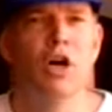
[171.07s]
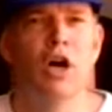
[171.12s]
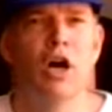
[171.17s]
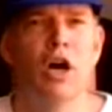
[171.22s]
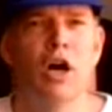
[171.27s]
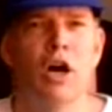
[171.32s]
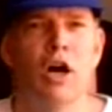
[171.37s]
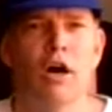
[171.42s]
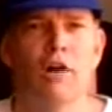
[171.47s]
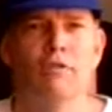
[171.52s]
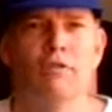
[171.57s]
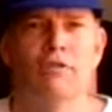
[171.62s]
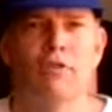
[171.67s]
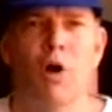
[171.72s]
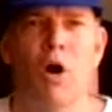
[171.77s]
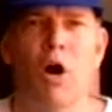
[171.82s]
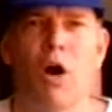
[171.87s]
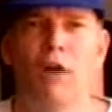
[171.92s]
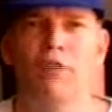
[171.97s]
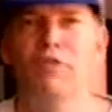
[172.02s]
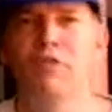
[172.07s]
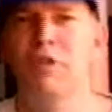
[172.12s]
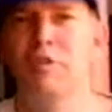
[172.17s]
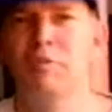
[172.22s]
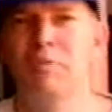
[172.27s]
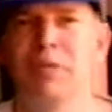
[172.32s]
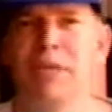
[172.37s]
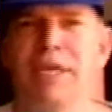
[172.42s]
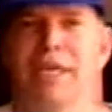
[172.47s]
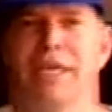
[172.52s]
of often
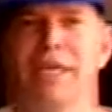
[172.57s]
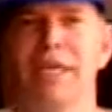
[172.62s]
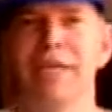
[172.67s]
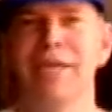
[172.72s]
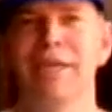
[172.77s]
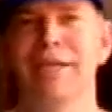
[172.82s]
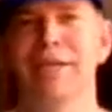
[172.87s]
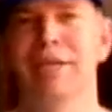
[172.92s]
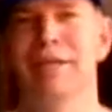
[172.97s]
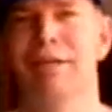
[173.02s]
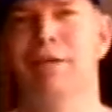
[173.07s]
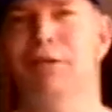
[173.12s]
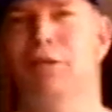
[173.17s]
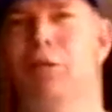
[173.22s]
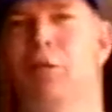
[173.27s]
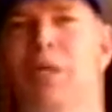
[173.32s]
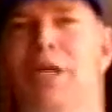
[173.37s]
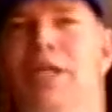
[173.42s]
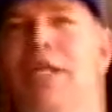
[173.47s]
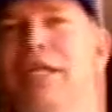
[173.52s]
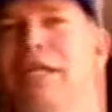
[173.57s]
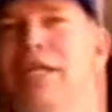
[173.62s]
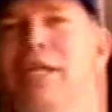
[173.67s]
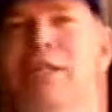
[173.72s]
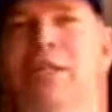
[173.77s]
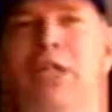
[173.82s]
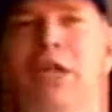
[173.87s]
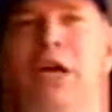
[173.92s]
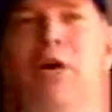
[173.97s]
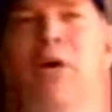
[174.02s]
being willing
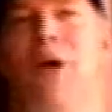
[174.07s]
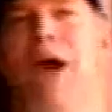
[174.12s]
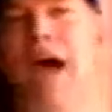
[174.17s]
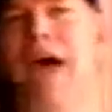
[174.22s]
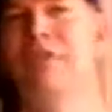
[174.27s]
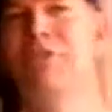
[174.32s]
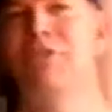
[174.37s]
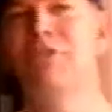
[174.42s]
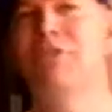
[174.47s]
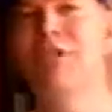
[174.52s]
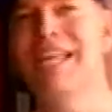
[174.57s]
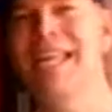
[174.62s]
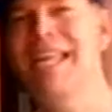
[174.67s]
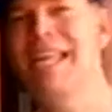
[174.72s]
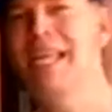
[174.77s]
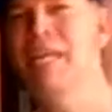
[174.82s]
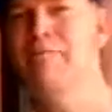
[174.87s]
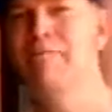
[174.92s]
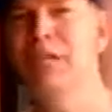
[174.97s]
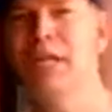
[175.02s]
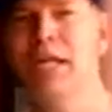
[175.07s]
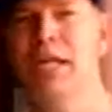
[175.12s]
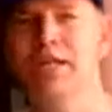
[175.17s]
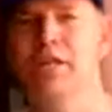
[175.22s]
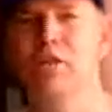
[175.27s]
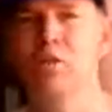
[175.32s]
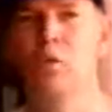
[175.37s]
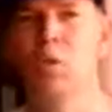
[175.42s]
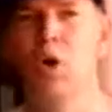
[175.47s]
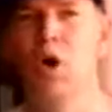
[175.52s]
to go after any blood in
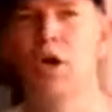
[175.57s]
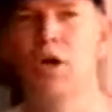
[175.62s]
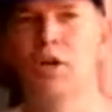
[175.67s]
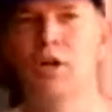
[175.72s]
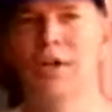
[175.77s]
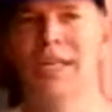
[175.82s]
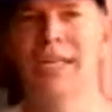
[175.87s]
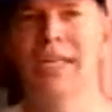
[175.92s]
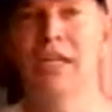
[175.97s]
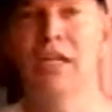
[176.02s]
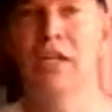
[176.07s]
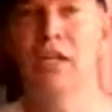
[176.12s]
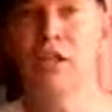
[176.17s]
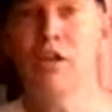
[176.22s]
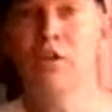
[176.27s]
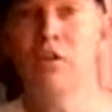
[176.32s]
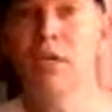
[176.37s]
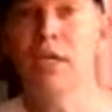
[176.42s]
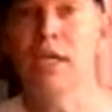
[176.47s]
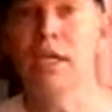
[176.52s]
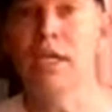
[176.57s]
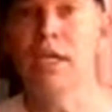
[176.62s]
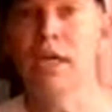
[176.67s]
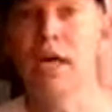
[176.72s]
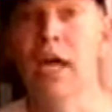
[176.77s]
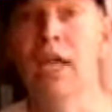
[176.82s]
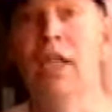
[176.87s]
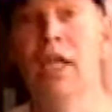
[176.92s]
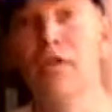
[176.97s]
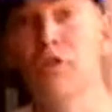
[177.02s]
the water, including
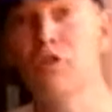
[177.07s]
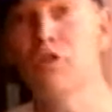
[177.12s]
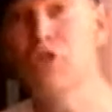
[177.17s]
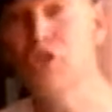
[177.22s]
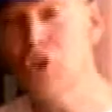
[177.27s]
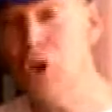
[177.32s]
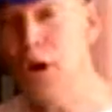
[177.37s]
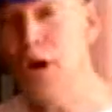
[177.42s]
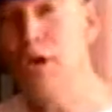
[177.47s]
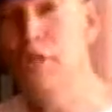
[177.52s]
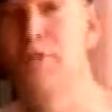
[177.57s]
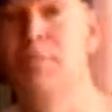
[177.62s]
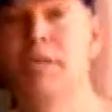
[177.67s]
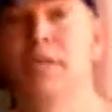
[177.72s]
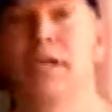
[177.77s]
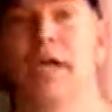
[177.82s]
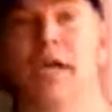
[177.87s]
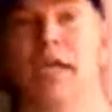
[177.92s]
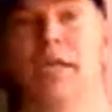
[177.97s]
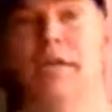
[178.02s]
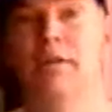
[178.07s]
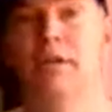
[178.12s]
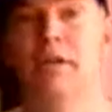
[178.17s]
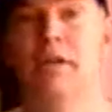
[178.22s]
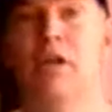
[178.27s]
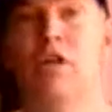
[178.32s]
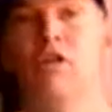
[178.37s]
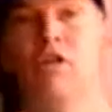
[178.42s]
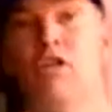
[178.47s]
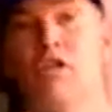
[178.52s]
another shark's blood,
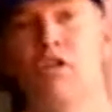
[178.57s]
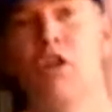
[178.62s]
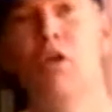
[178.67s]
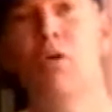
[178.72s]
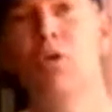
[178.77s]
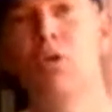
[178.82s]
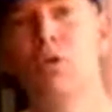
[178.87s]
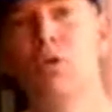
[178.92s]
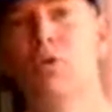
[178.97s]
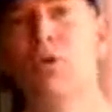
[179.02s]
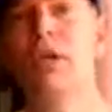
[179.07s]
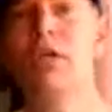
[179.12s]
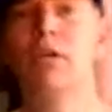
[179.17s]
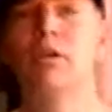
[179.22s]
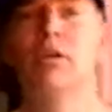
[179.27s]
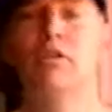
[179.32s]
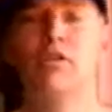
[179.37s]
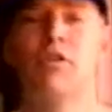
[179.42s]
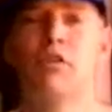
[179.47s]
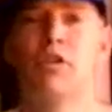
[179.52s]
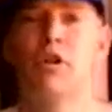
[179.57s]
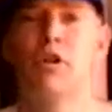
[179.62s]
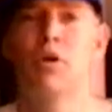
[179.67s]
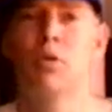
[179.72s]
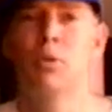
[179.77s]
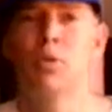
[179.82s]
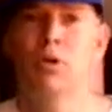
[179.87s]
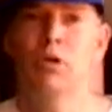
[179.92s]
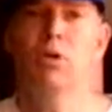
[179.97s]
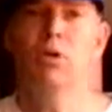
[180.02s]
so lawyers
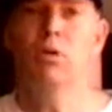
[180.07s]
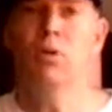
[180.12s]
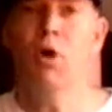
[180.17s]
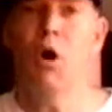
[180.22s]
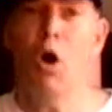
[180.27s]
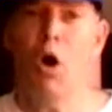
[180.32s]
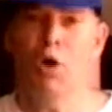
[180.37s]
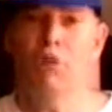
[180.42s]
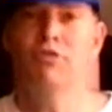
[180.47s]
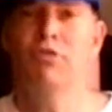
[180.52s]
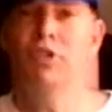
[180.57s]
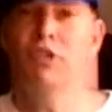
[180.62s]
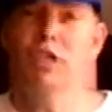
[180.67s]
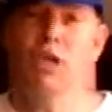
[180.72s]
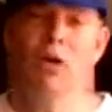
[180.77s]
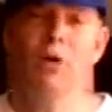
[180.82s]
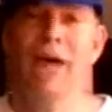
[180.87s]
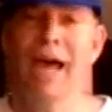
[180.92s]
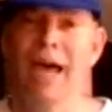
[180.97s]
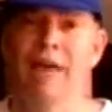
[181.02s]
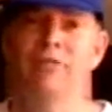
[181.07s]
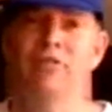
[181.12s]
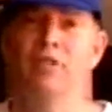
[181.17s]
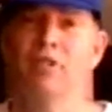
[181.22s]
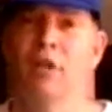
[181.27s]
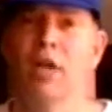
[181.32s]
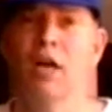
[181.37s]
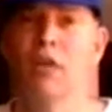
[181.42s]
will often go after